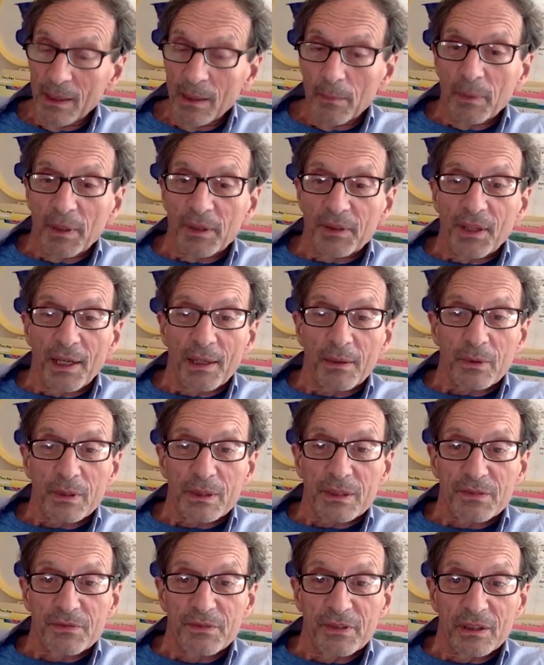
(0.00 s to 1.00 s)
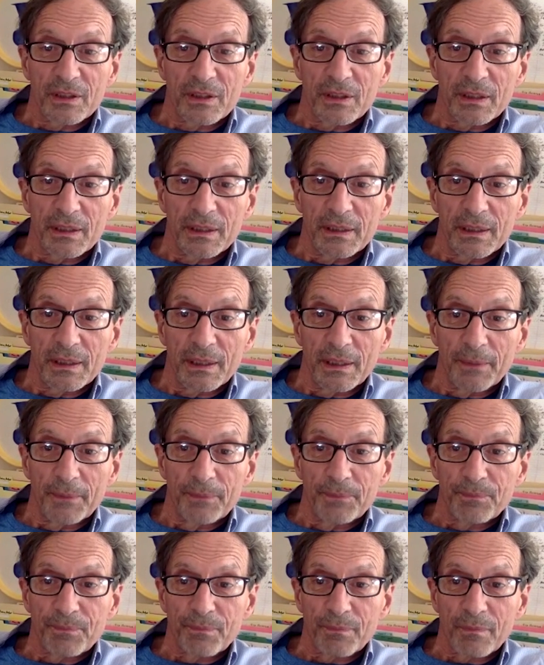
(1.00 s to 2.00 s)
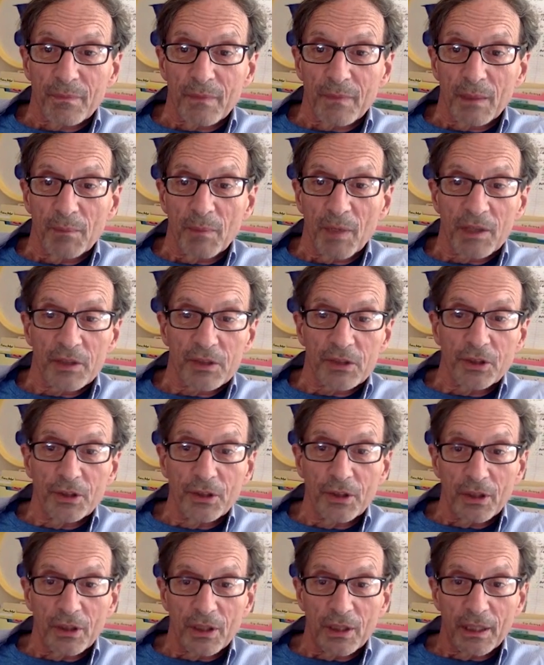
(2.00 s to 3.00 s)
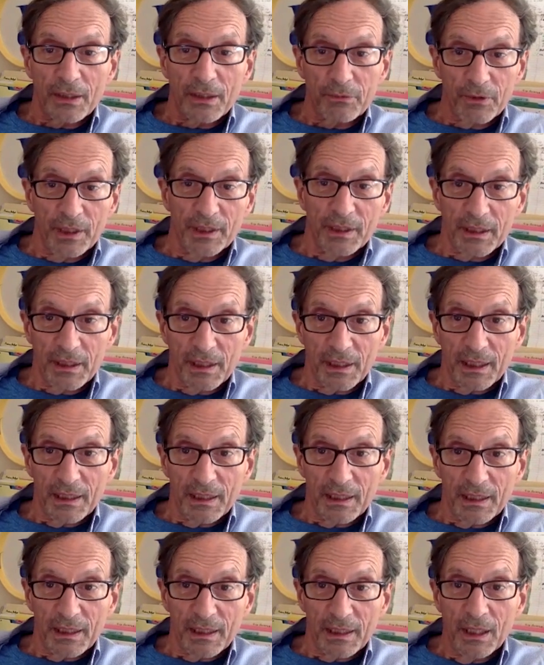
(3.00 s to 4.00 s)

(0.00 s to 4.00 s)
but that was very um, marginal and renegade